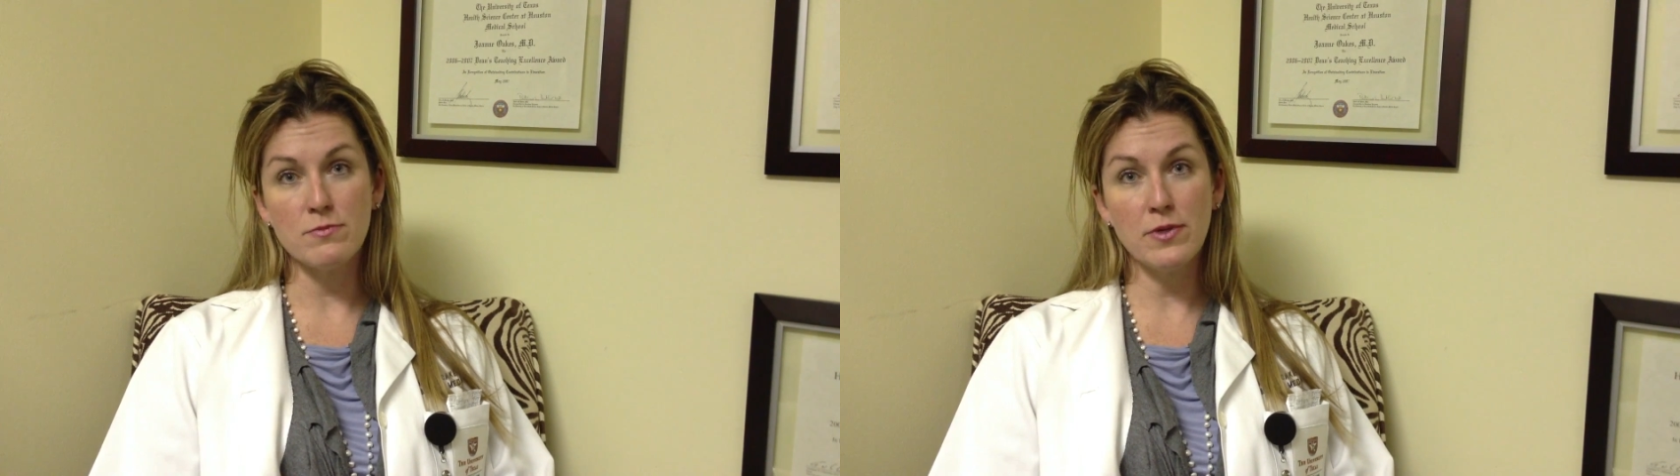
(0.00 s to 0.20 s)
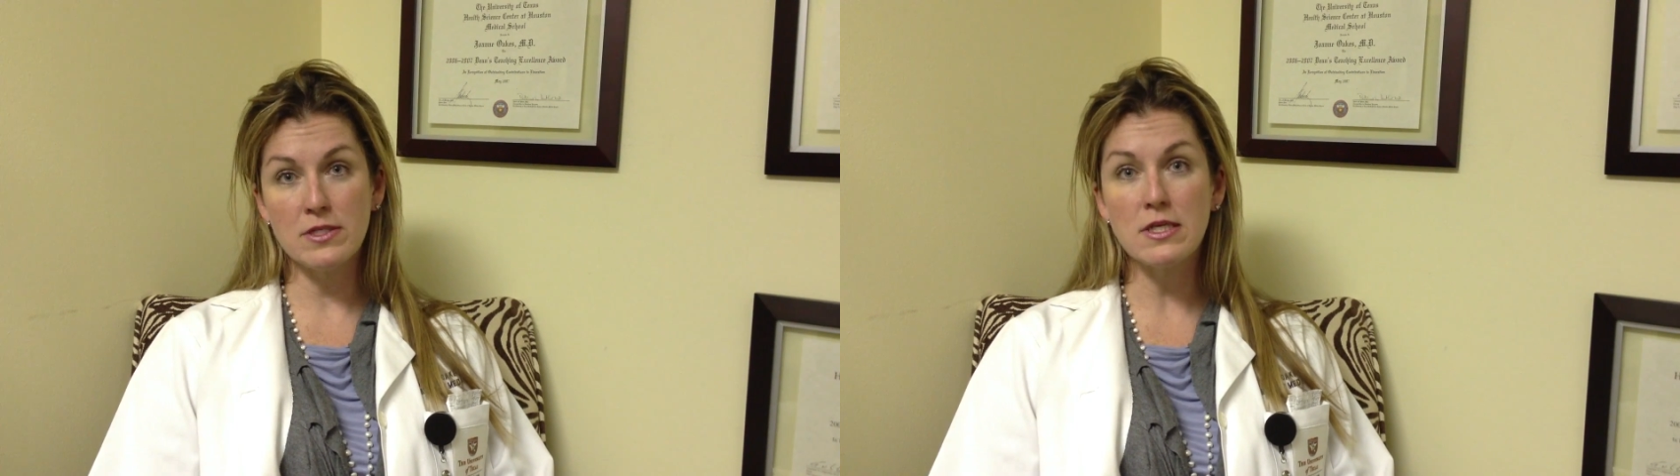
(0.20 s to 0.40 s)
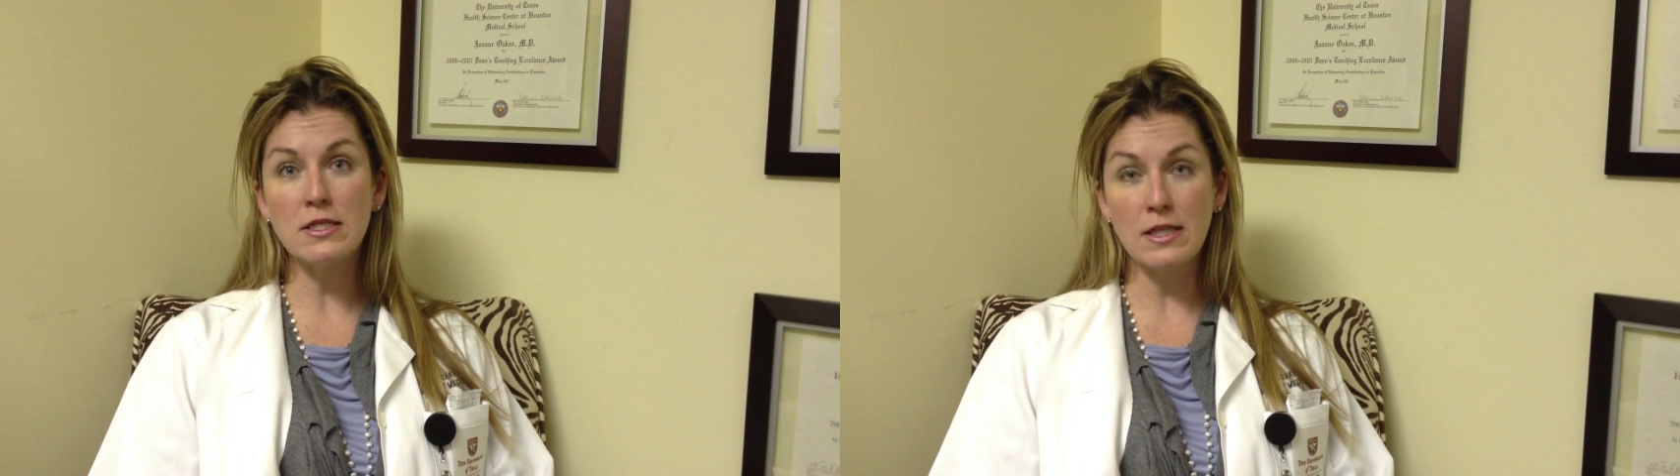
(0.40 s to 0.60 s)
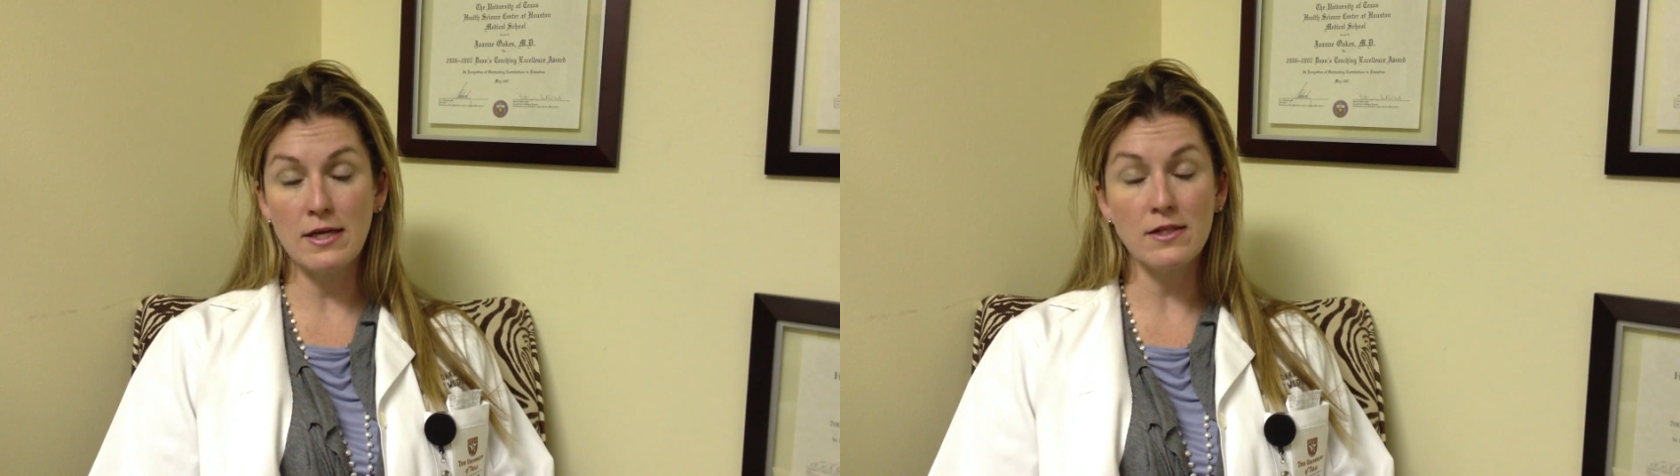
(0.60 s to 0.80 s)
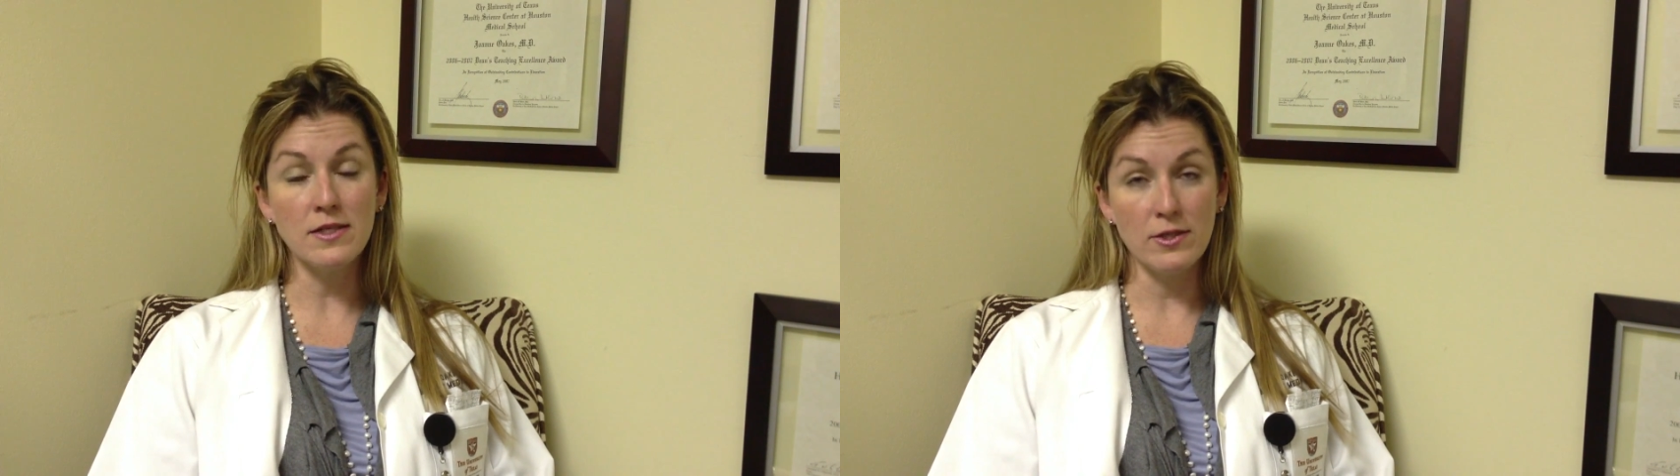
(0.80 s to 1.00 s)
but it's
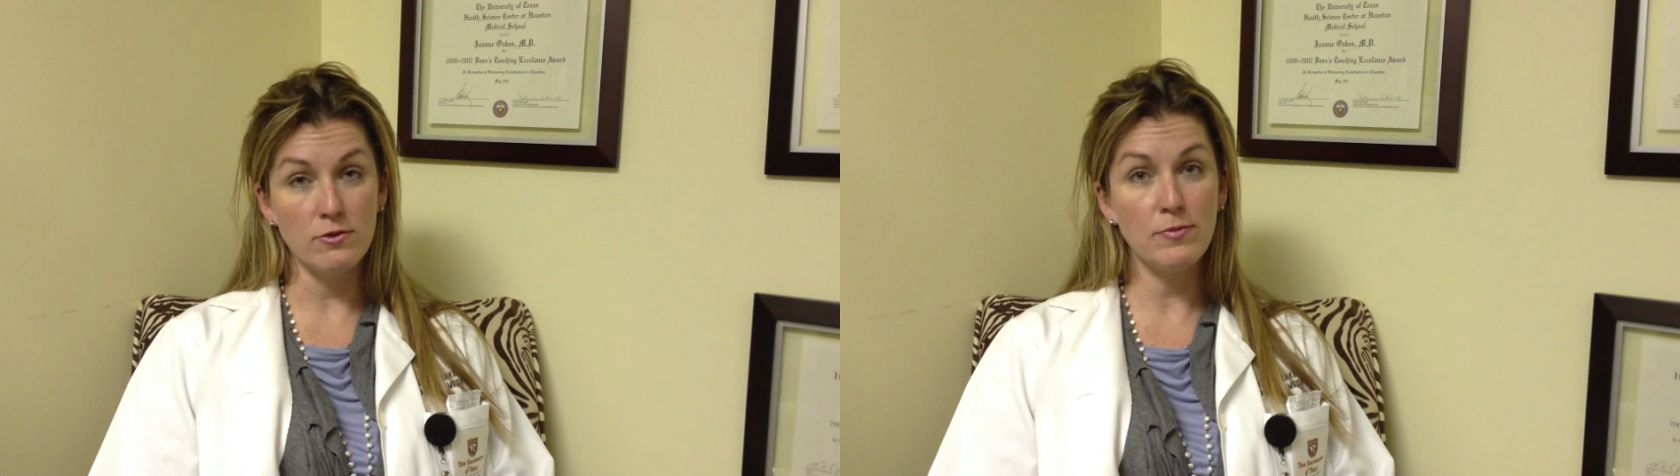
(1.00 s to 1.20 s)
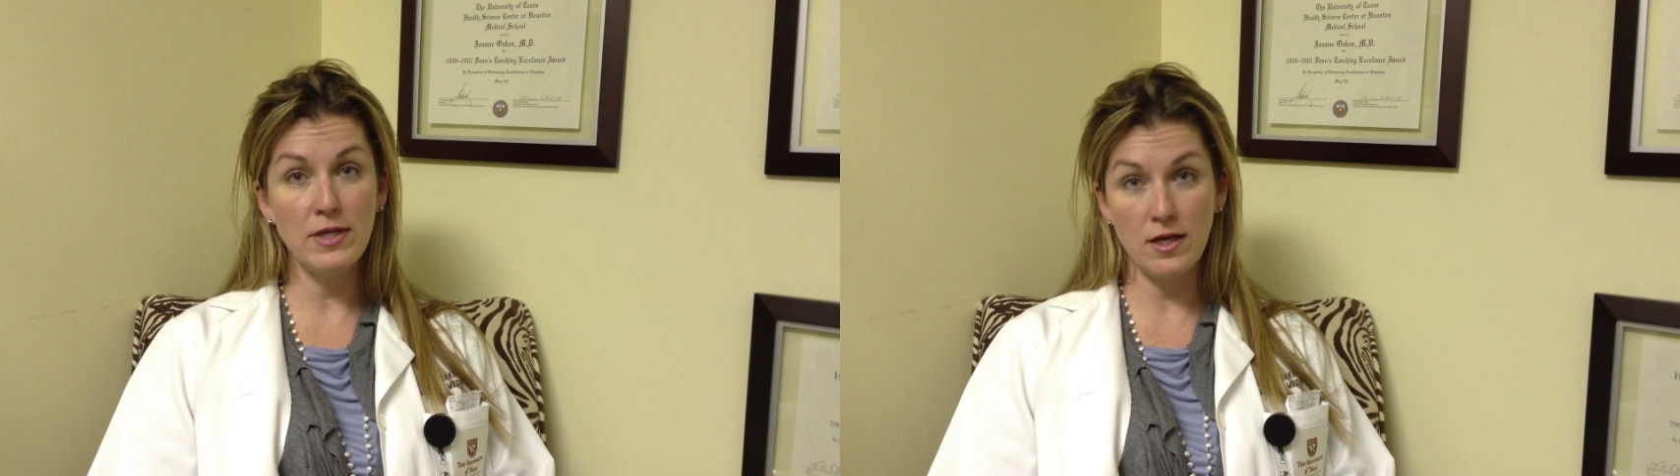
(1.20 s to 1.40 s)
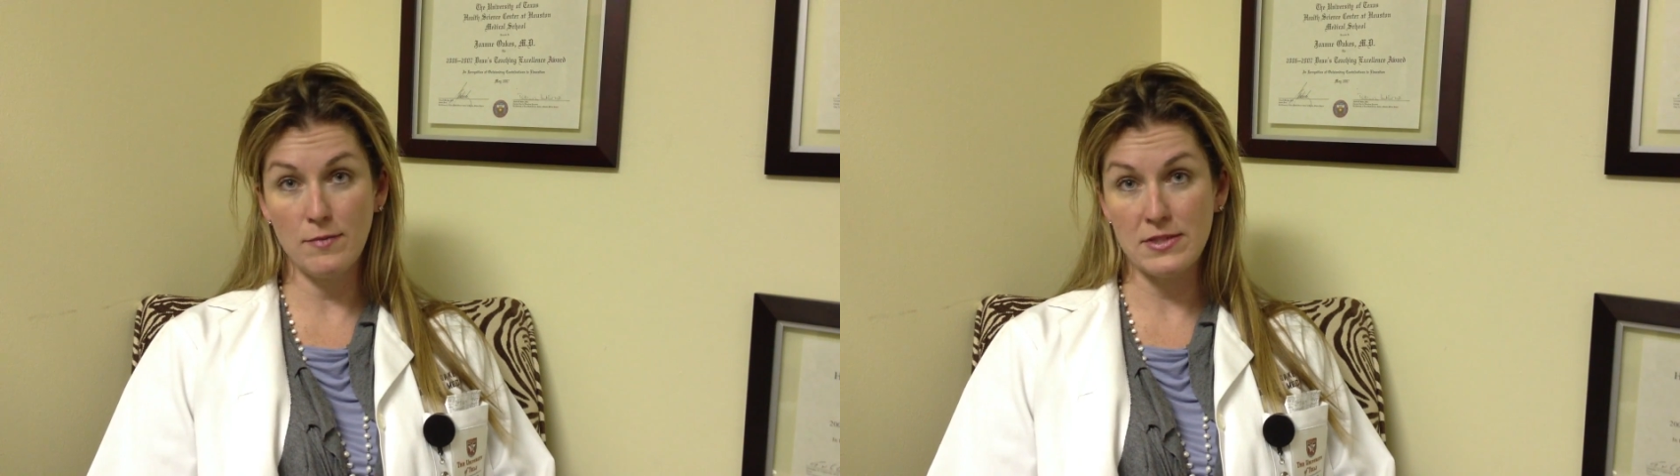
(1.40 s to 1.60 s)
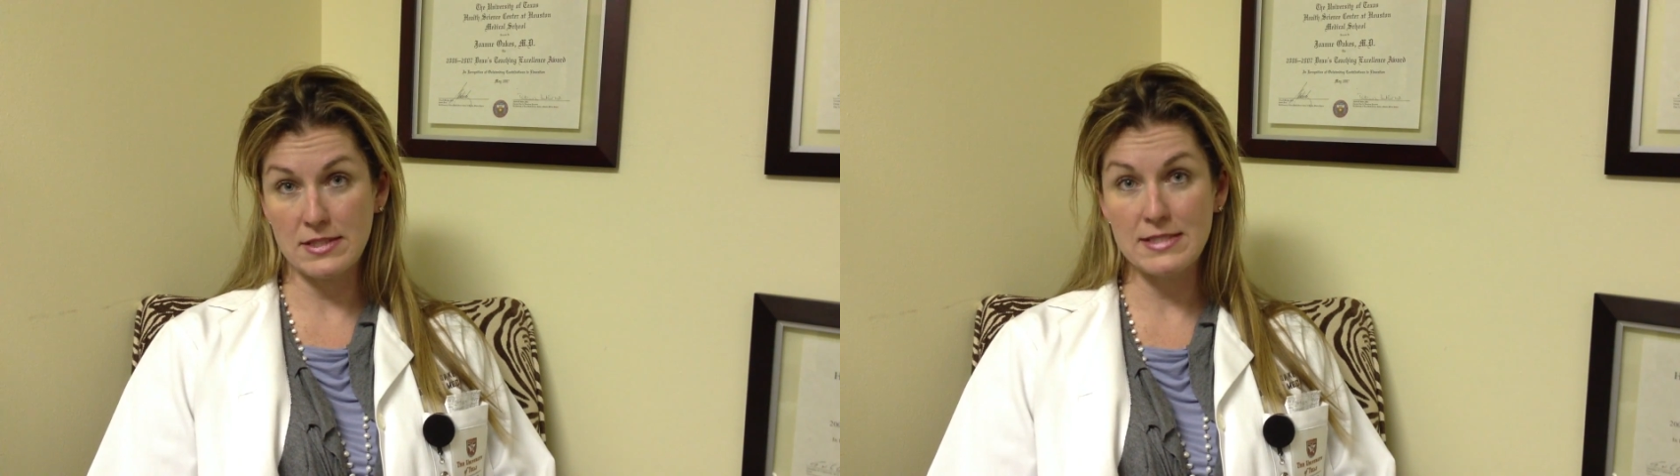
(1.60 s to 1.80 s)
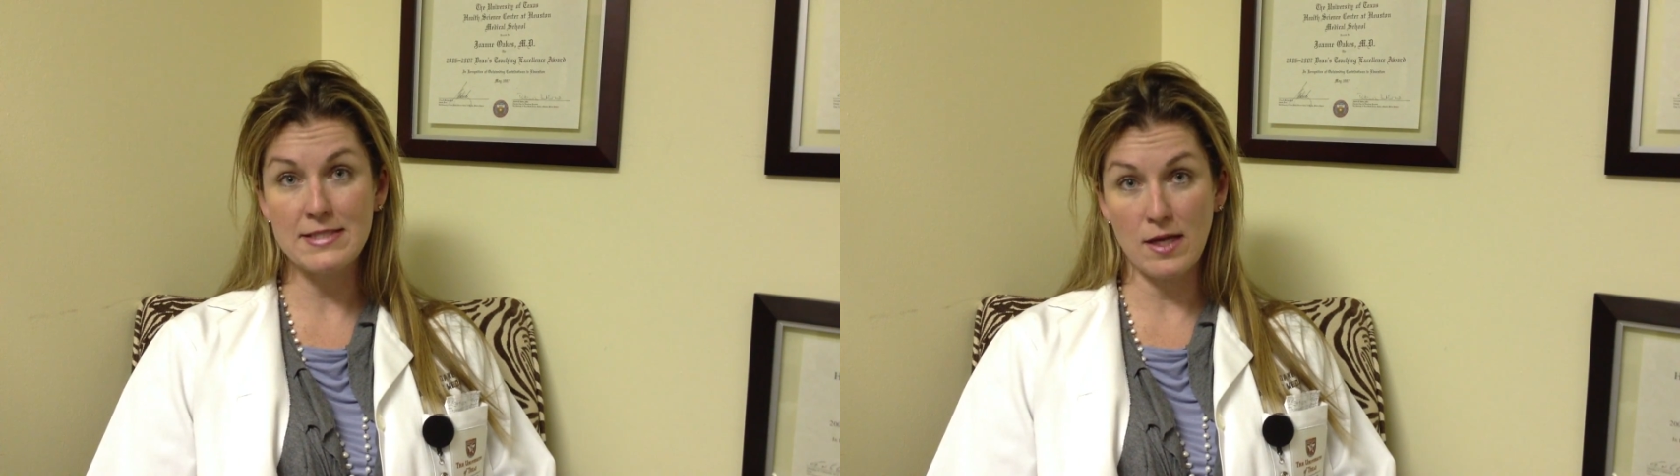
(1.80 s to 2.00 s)
unlikely it would become a
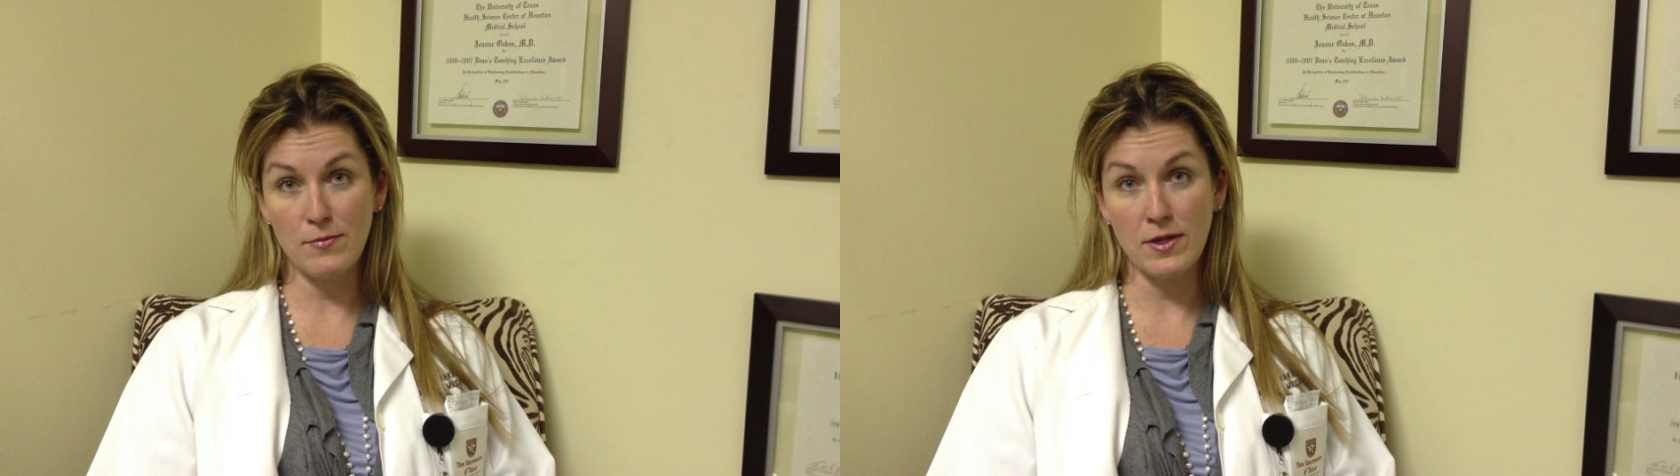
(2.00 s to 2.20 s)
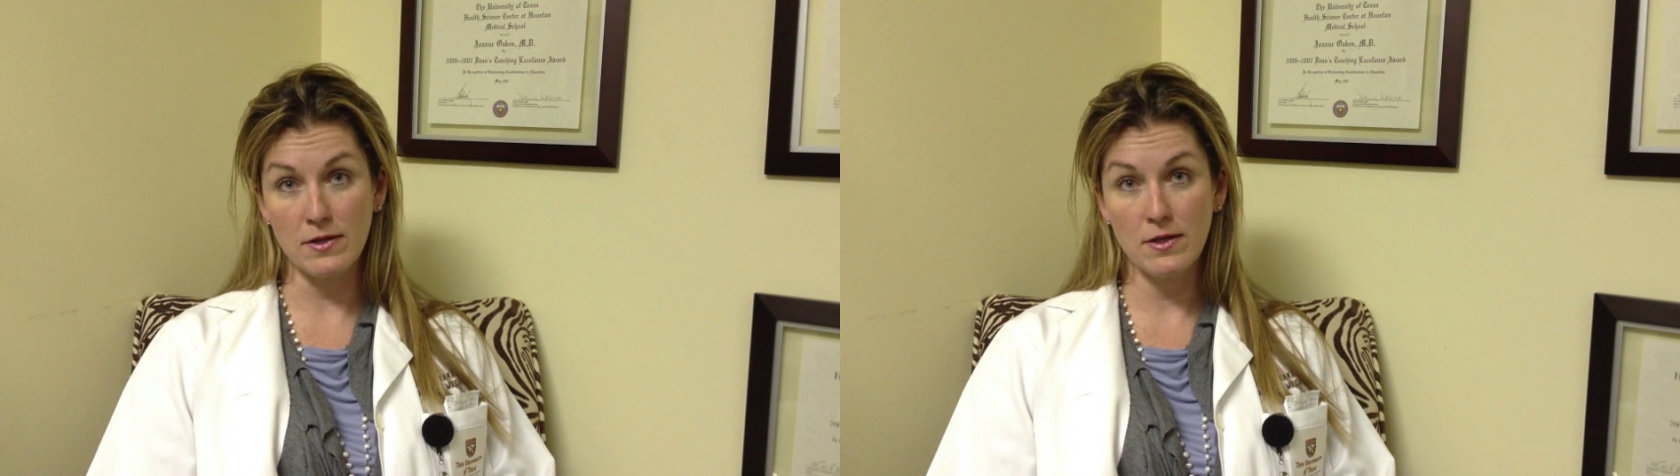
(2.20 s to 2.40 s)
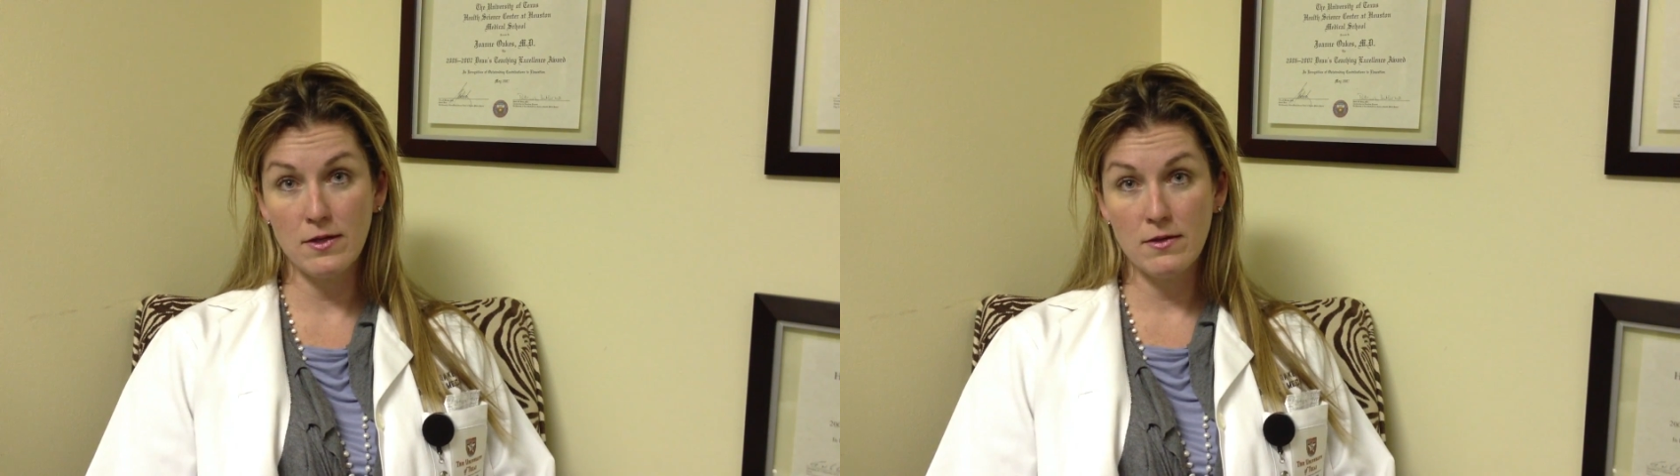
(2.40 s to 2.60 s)
systemic